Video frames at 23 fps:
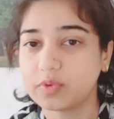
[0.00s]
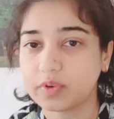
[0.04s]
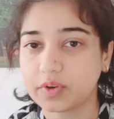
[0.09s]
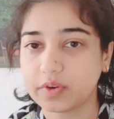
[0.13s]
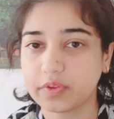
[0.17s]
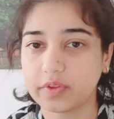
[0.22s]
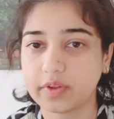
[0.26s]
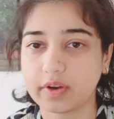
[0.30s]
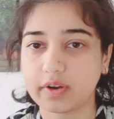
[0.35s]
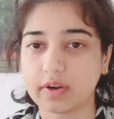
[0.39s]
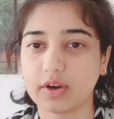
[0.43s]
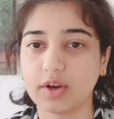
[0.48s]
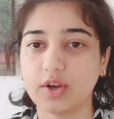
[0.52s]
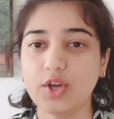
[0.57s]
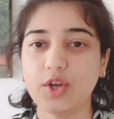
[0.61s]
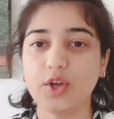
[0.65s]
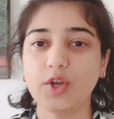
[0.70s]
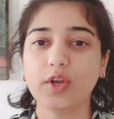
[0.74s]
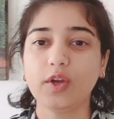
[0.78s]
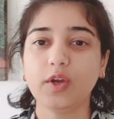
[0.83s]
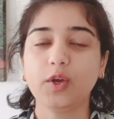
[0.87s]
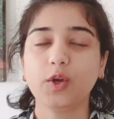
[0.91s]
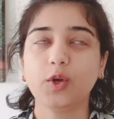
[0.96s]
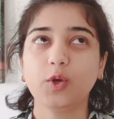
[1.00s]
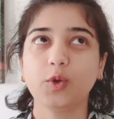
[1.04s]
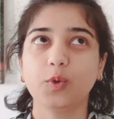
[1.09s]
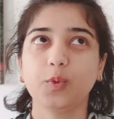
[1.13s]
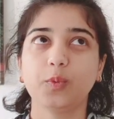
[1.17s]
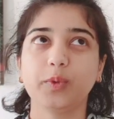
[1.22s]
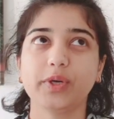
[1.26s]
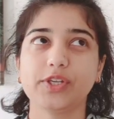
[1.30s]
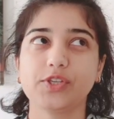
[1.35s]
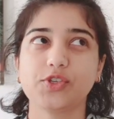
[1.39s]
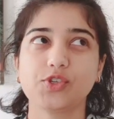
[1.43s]
over there
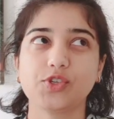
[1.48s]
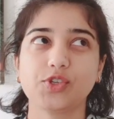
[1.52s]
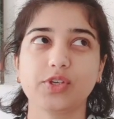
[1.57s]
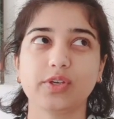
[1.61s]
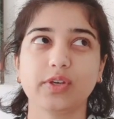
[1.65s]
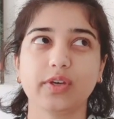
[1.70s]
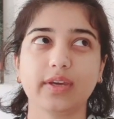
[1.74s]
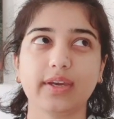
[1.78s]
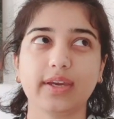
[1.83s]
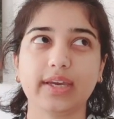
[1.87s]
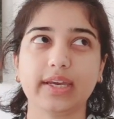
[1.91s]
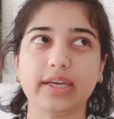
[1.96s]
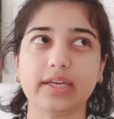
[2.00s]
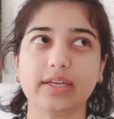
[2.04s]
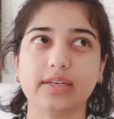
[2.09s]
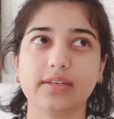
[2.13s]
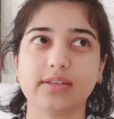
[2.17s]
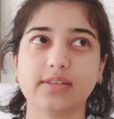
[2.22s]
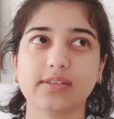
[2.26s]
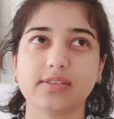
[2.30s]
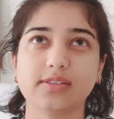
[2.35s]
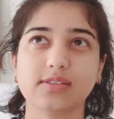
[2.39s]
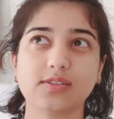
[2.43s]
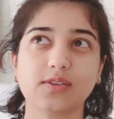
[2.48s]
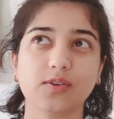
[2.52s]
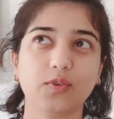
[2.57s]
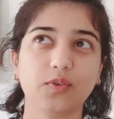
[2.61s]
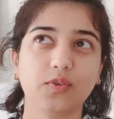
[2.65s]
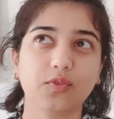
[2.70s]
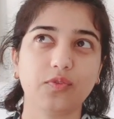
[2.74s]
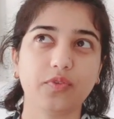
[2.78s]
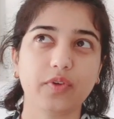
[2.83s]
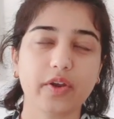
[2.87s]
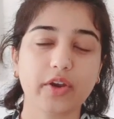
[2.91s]
which
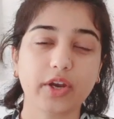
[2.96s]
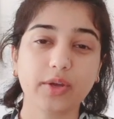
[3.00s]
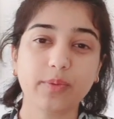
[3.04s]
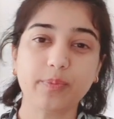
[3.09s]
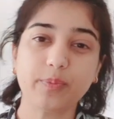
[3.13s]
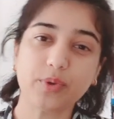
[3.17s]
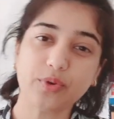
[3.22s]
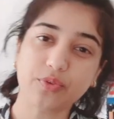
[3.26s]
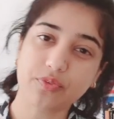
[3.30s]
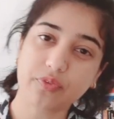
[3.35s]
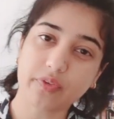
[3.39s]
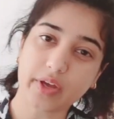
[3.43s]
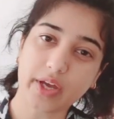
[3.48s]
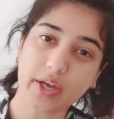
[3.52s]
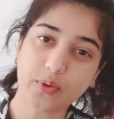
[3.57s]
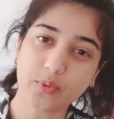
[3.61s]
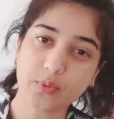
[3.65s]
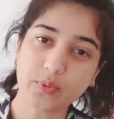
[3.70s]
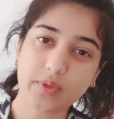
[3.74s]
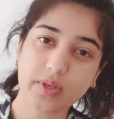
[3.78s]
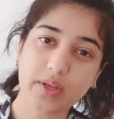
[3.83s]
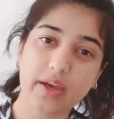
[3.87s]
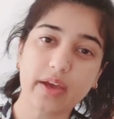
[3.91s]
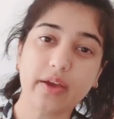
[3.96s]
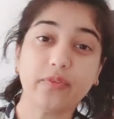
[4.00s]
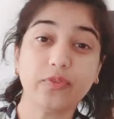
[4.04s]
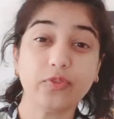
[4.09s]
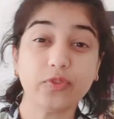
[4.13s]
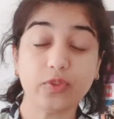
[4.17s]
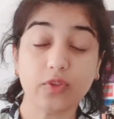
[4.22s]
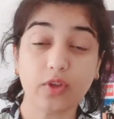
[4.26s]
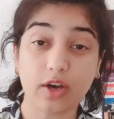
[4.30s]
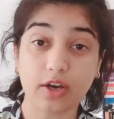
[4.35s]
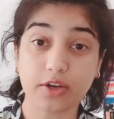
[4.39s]
is very profound
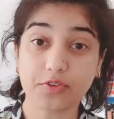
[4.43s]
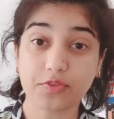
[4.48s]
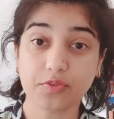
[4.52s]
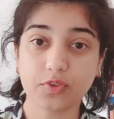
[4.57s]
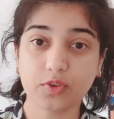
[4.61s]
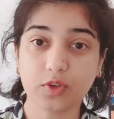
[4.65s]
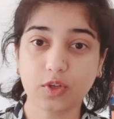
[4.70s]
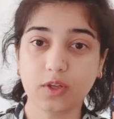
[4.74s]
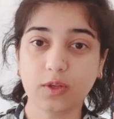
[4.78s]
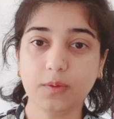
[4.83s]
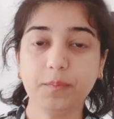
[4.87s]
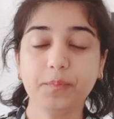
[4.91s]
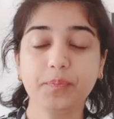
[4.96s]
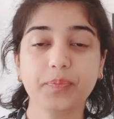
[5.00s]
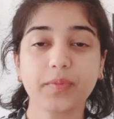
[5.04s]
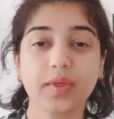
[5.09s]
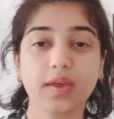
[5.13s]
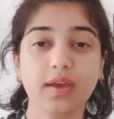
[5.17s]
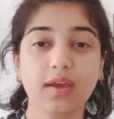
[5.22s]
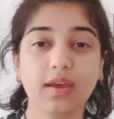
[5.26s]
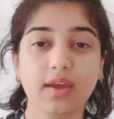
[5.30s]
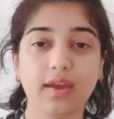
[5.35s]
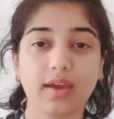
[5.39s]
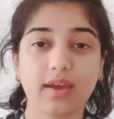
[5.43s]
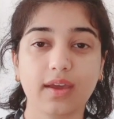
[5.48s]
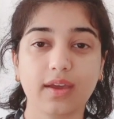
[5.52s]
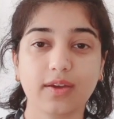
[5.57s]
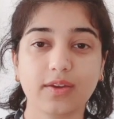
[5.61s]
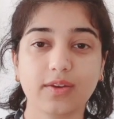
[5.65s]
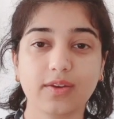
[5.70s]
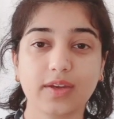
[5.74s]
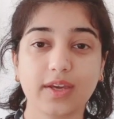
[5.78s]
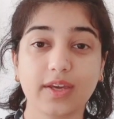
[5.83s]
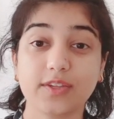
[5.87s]
and thoughtful
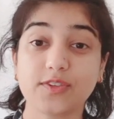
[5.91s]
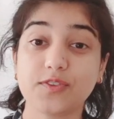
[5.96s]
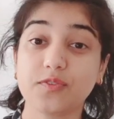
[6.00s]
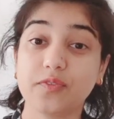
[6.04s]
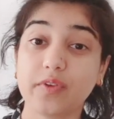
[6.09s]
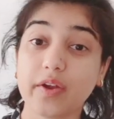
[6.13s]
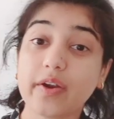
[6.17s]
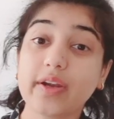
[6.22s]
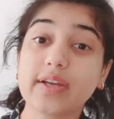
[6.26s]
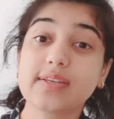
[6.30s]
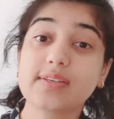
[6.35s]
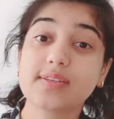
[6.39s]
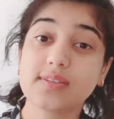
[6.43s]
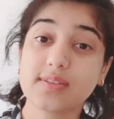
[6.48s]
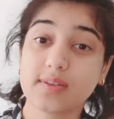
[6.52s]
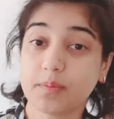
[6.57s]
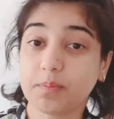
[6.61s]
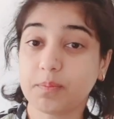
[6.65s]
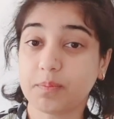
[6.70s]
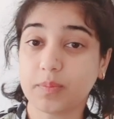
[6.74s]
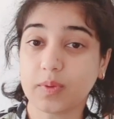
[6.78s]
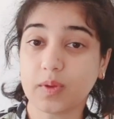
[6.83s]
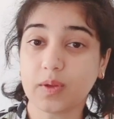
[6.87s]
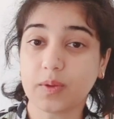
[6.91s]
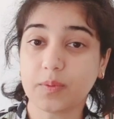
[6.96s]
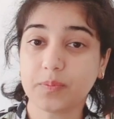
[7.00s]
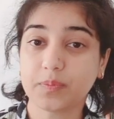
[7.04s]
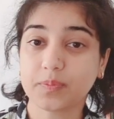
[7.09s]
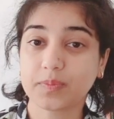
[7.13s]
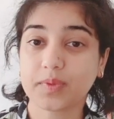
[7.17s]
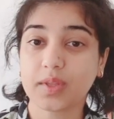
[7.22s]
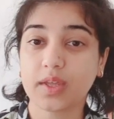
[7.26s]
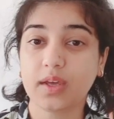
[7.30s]
and it's very simple